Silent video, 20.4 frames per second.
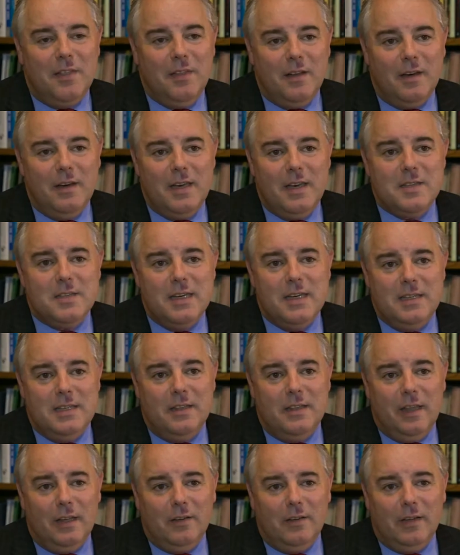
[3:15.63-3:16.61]
that it is an easy
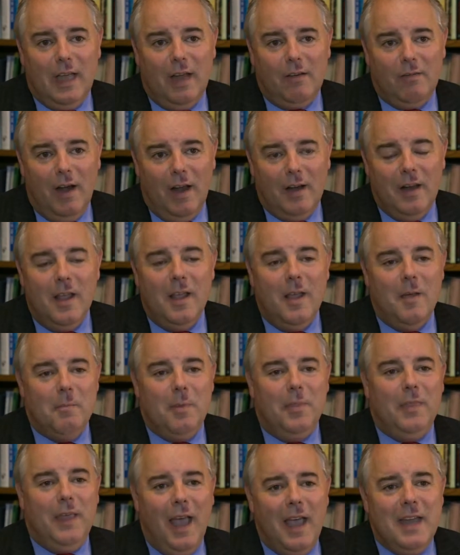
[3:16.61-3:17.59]
thing to get right.
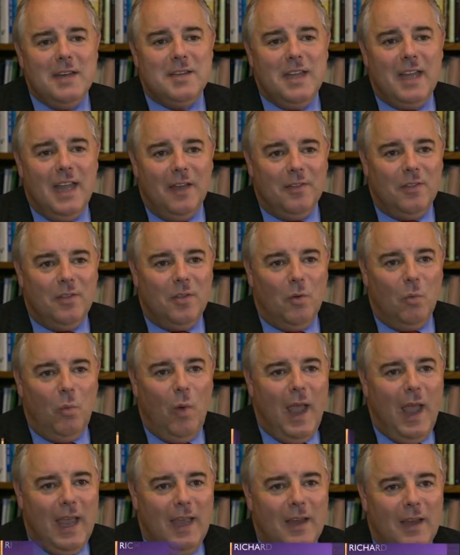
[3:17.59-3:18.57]
But the idea that the
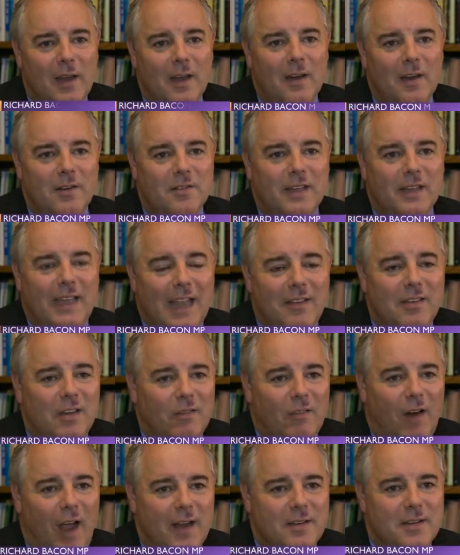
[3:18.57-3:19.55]
way to get it
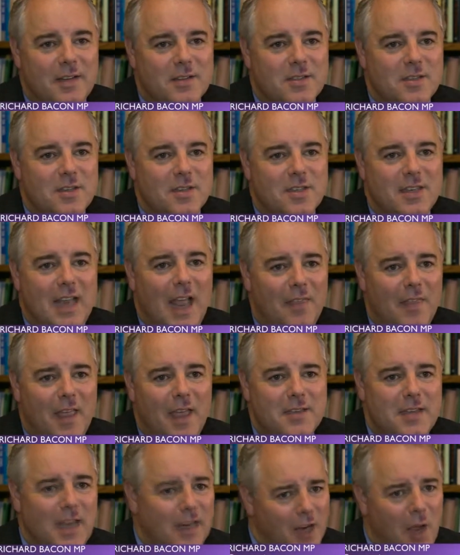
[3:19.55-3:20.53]
right is to stand
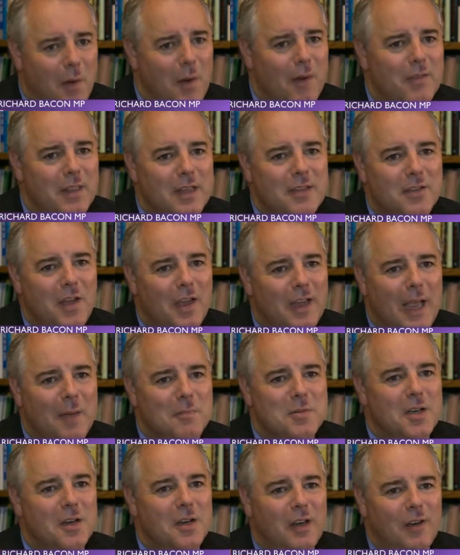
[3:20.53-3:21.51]
there saying, no, everything's going
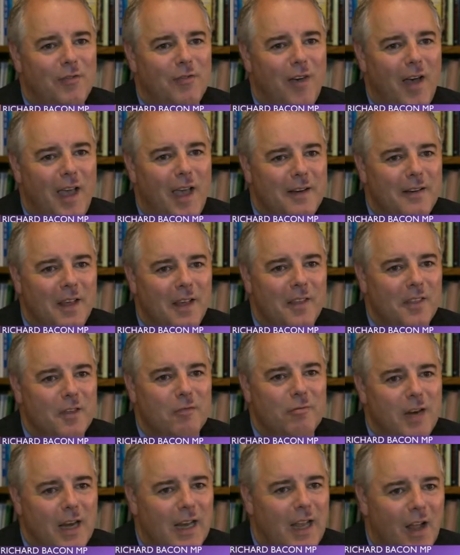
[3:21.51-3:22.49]
absolutely fine, there
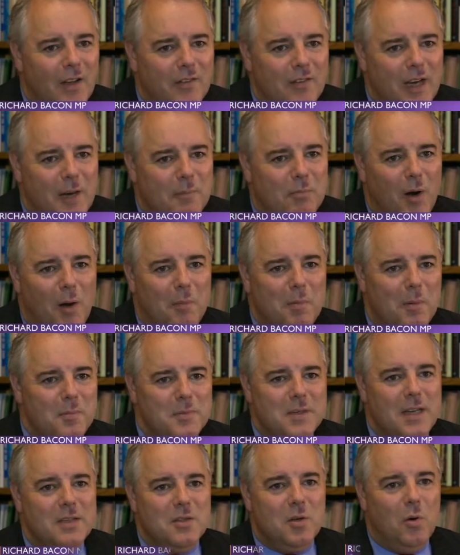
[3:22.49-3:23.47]
really aren't any
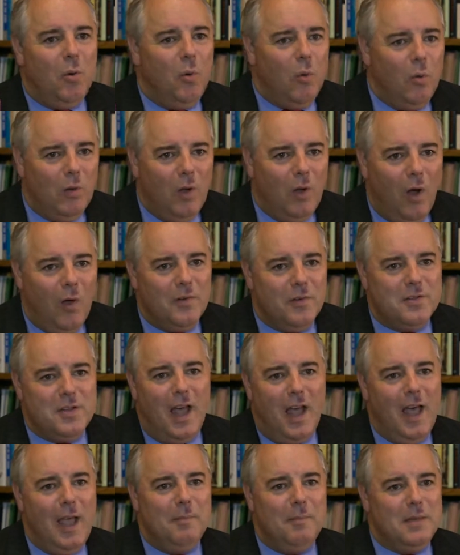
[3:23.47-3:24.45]
problems, it's all on
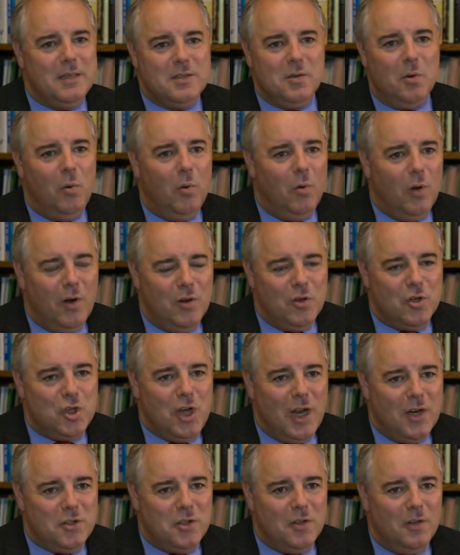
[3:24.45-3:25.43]
time, it's all on
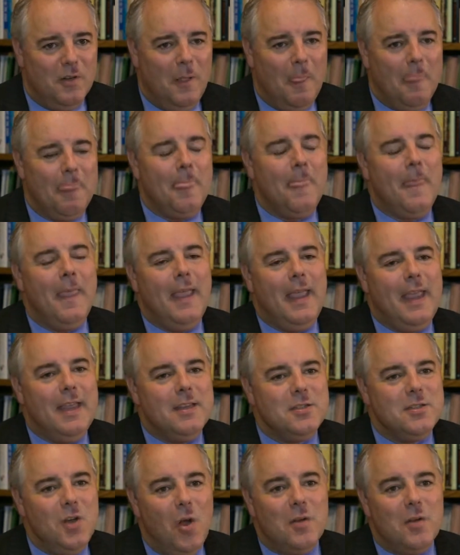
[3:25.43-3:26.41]
schedule,
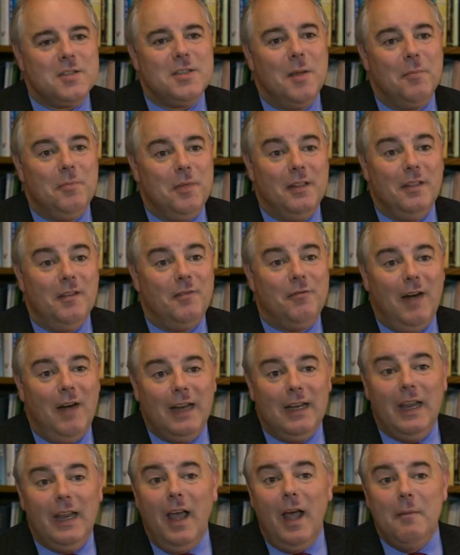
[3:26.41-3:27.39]
is not something that,
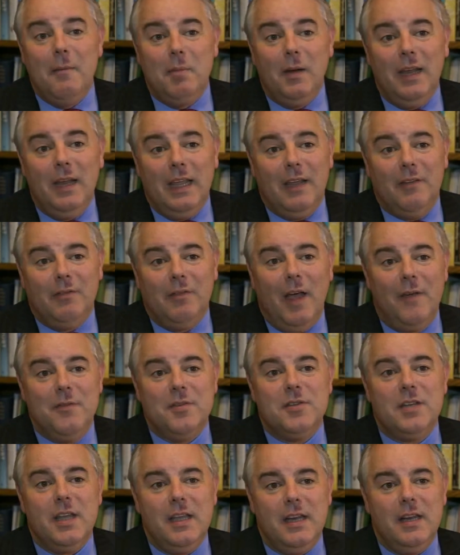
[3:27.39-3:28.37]
frankly, I believe. I've
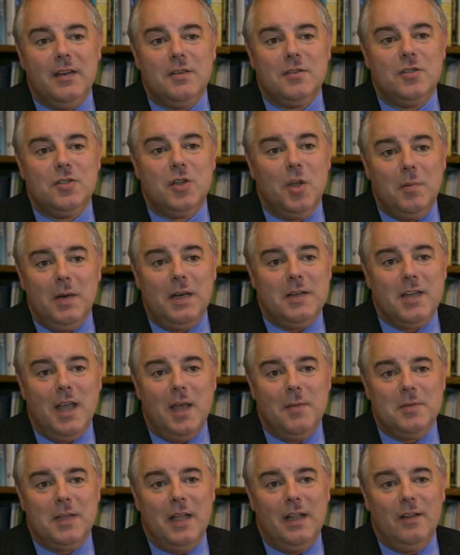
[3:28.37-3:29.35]
seen it too many
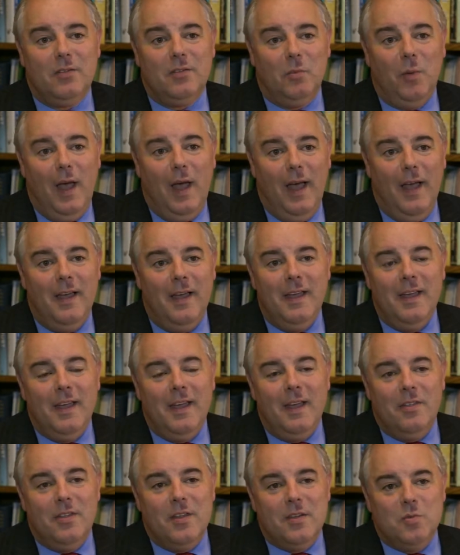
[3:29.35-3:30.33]
times elsewhere.
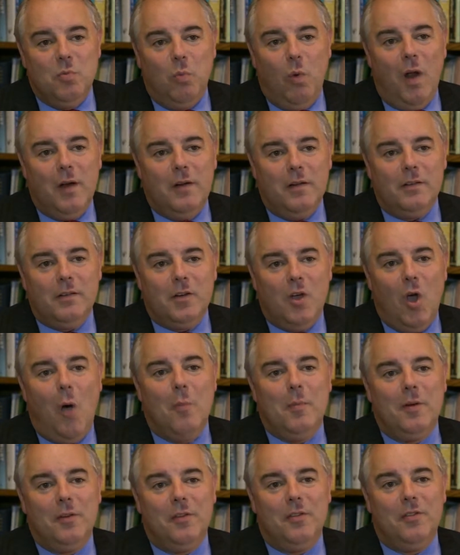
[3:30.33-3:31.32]
There's one
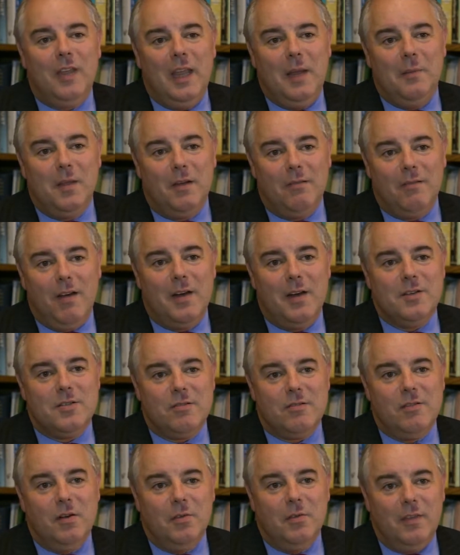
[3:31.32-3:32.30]
common theme that runs
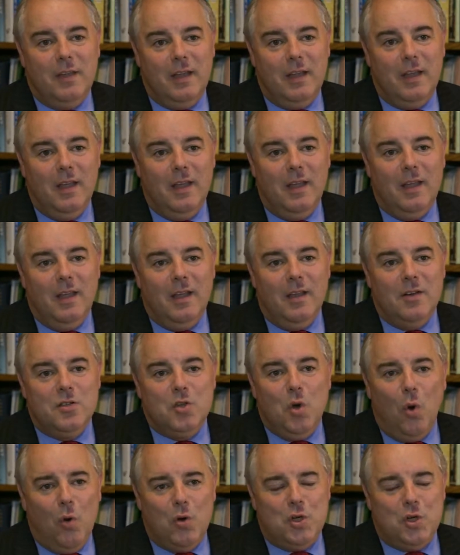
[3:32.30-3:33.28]
through the
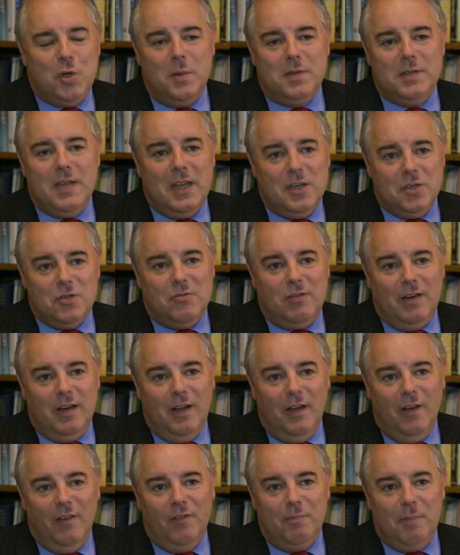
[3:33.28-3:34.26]
tortuous
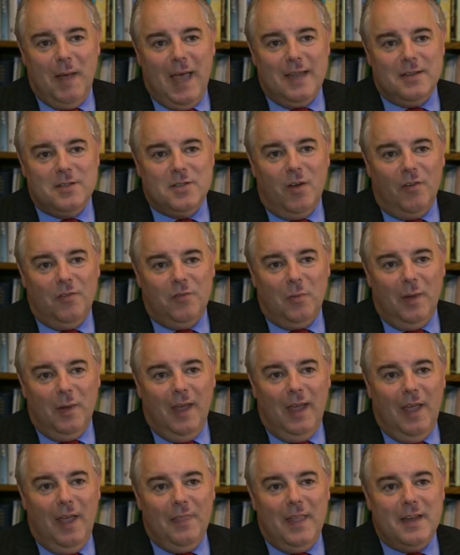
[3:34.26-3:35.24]
history of bad
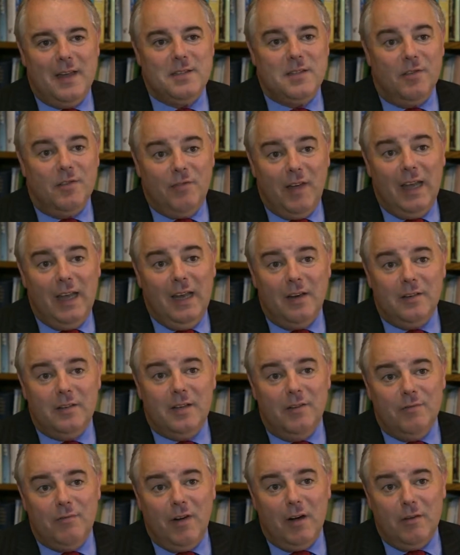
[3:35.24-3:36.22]
software, and that's the failure to
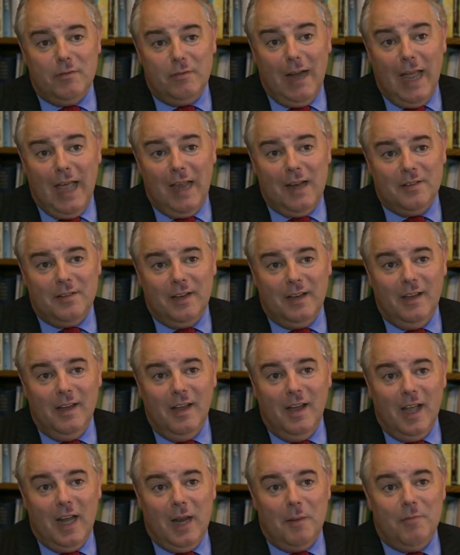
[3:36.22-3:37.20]
confront reality.
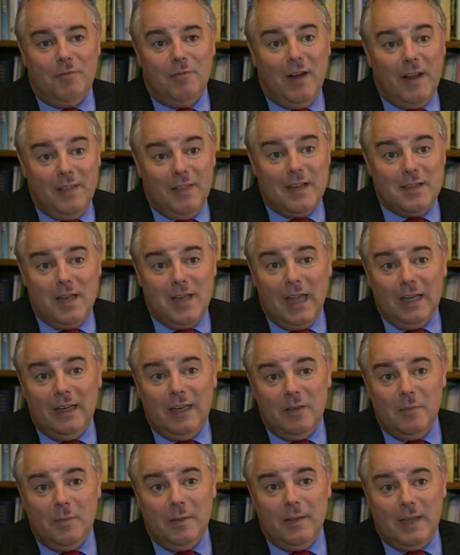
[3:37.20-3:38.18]
And I'm afraid that's
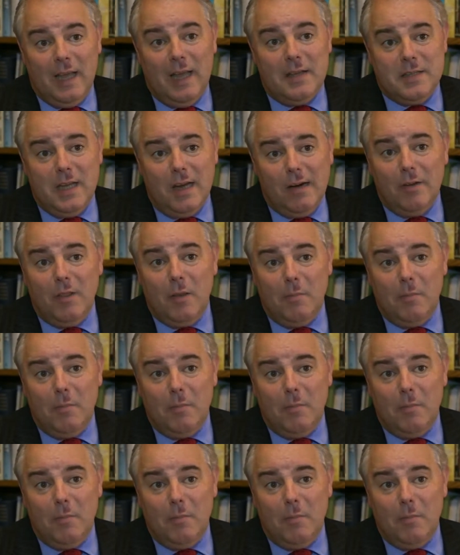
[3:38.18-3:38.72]
likely to be the case here at the